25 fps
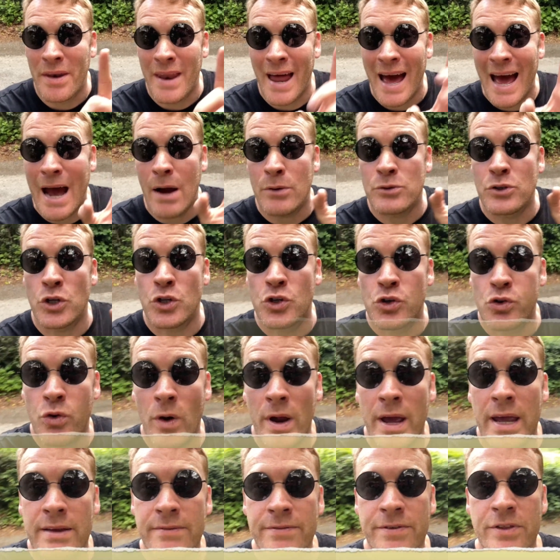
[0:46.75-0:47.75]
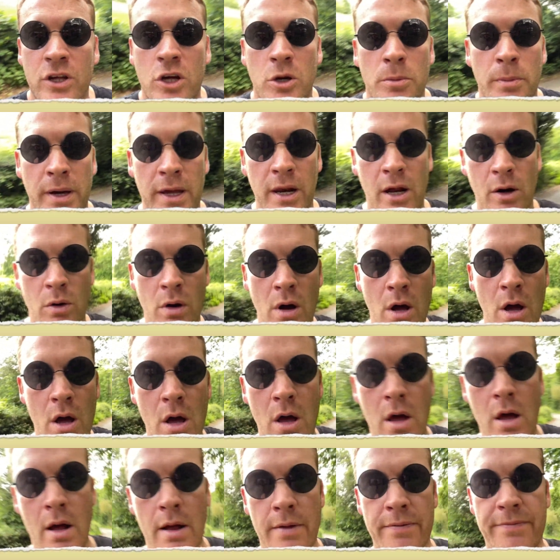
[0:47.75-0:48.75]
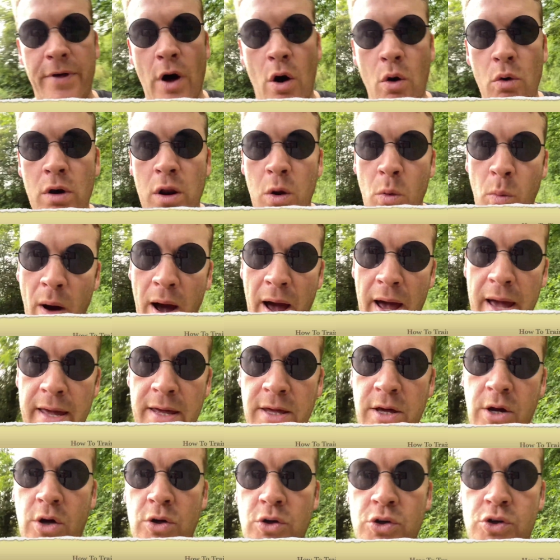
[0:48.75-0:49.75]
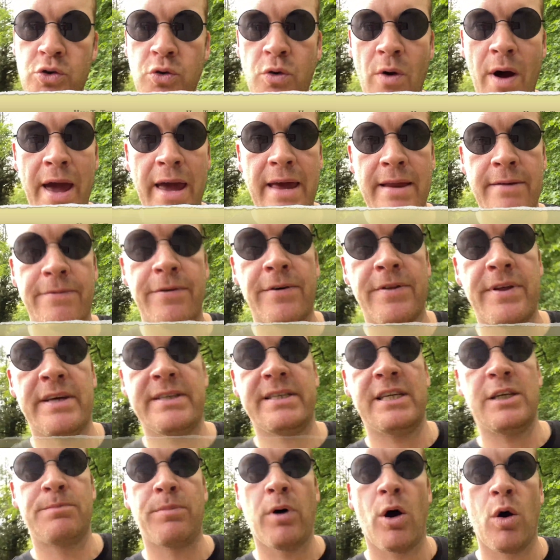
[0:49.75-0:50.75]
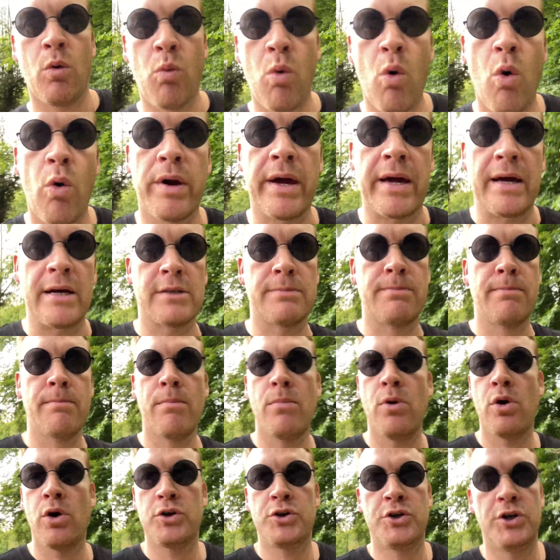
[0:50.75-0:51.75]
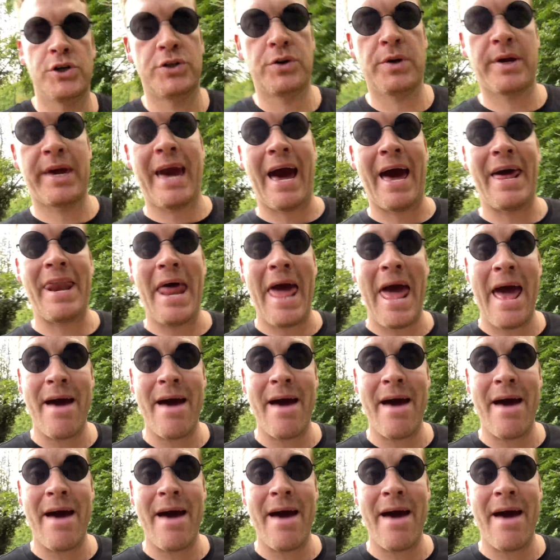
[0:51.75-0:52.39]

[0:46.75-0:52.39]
how to train for the Camino. The only way you can train for this is by walking as much as you can